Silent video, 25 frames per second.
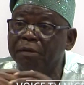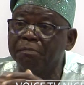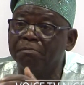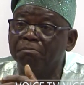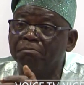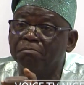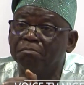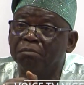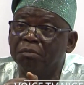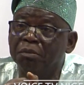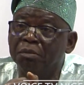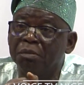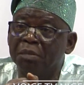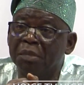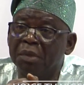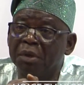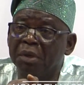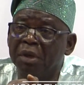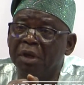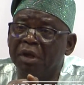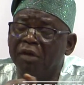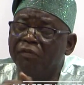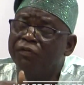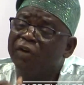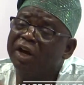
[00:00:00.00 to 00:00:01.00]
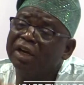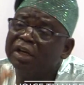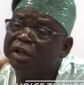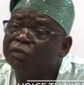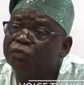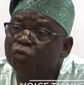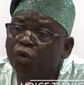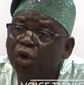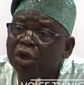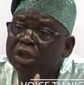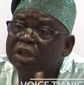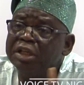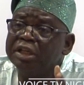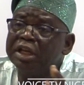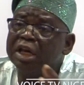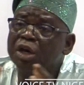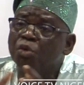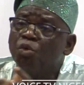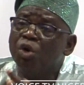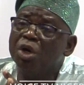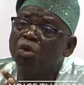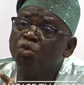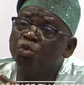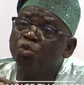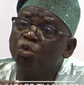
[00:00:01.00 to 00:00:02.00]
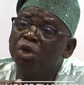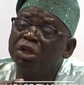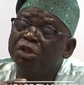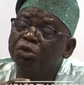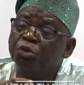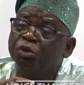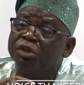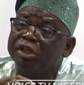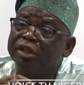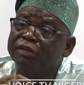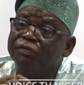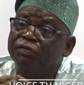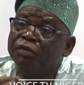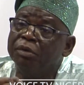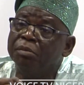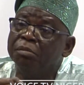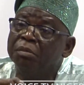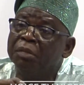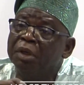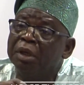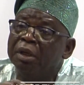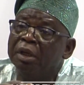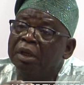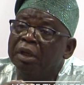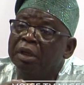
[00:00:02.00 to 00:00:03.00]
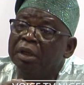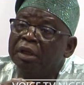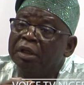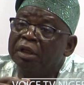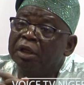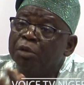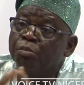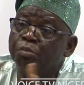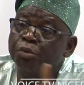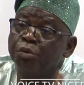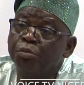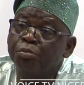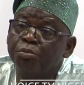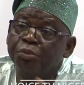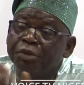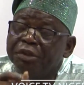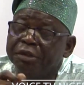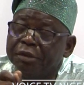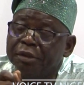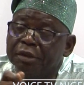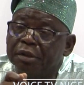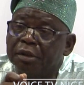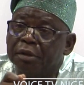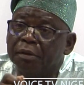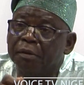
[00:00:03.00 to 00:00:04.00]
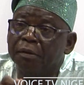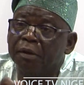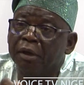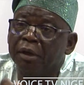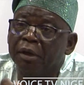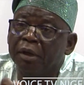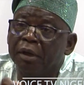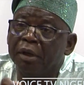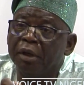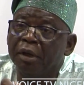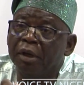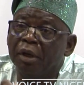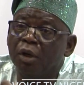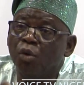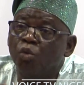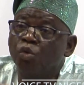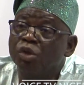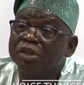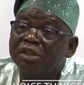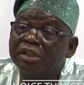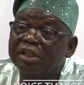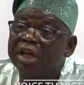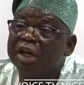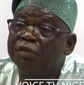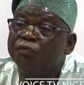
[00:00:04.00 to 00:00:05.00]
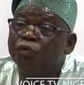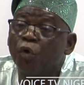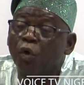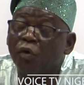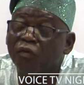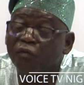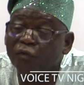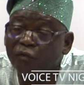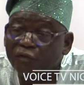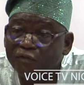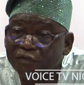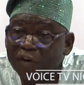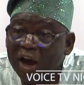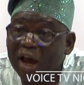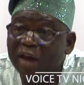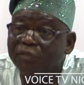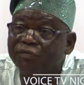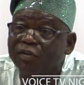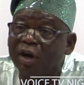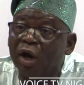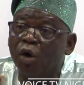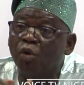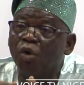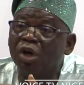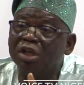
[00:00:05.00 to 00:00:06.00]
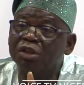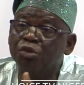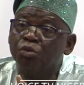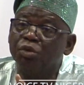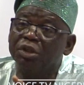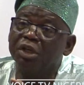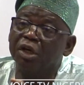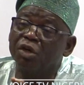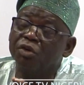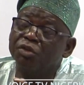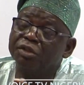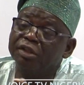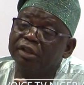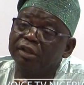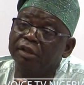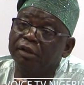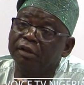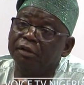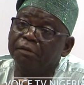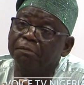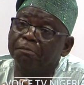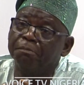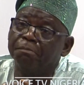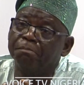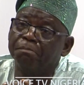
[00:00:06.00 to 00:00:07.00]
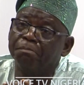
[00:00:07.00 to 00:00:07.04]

In fact, the following day when we went to give him the blueprint, we stayed for 5 hours without seeing him.